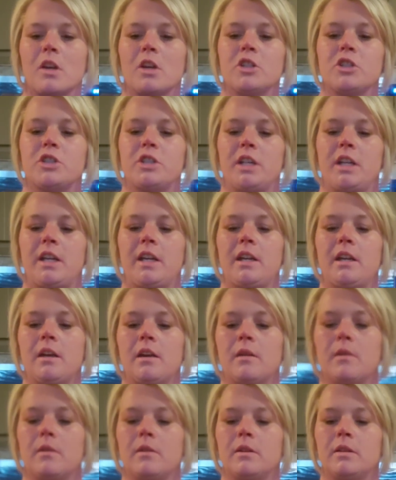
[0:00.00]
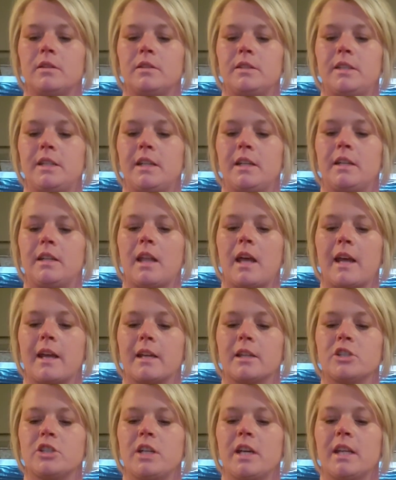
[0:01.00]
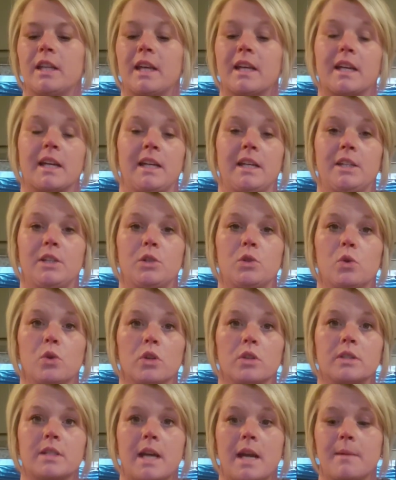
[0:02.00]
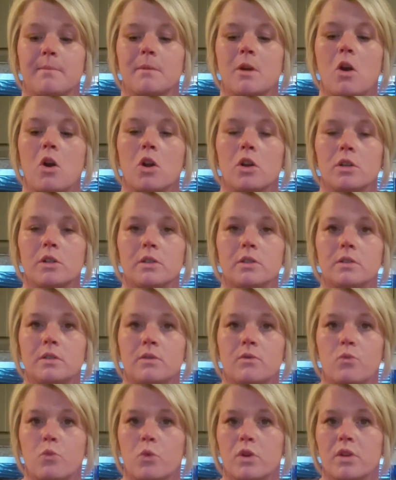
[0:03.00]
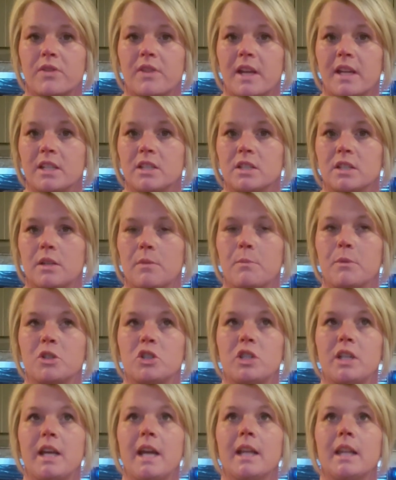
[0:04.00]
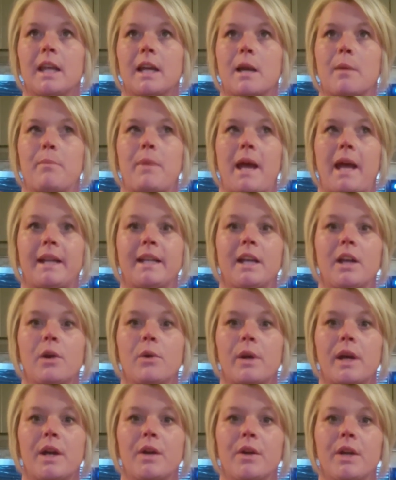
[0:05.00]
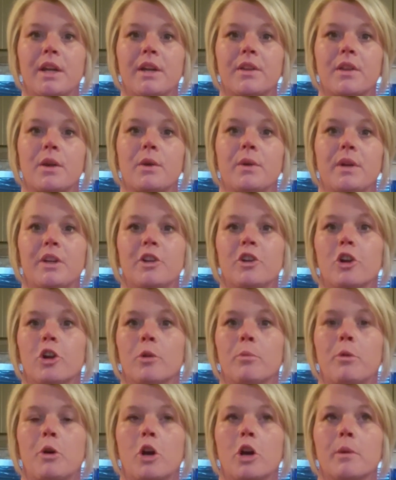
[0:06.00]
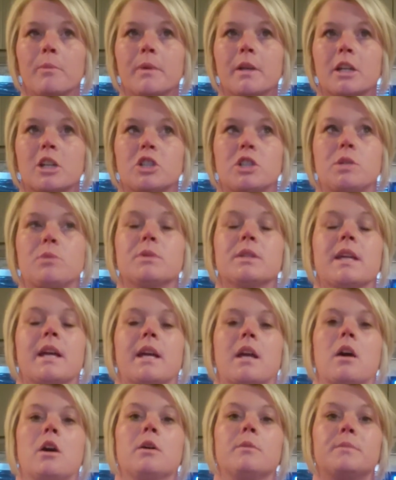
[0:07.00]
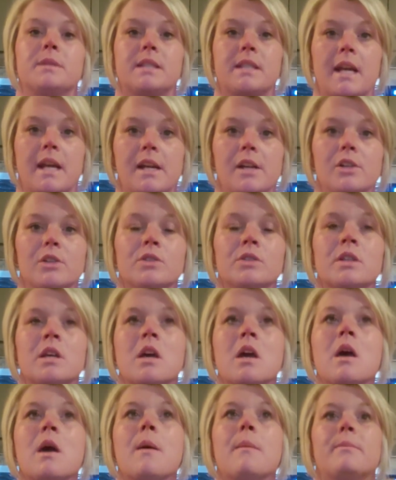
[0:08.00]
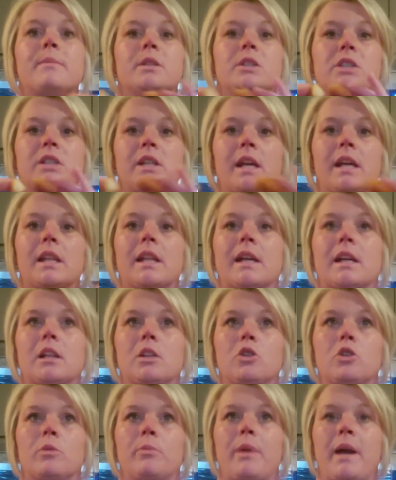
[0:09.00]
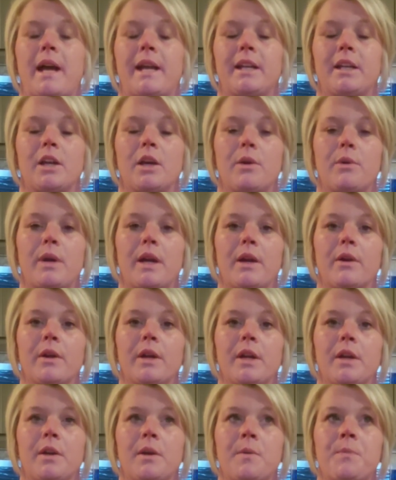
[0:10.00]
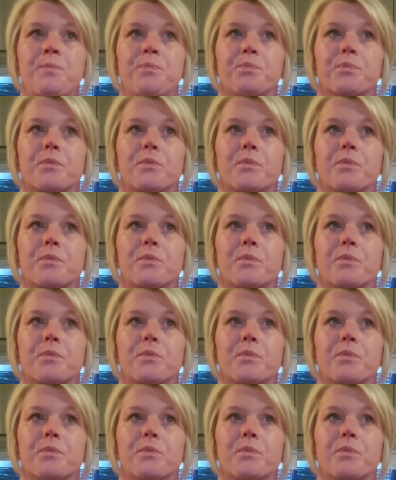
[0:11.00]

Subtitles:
she had like an indoor type garden where she had like a patio area though in her apartment, because she was like upstairs, but she had like a little patio area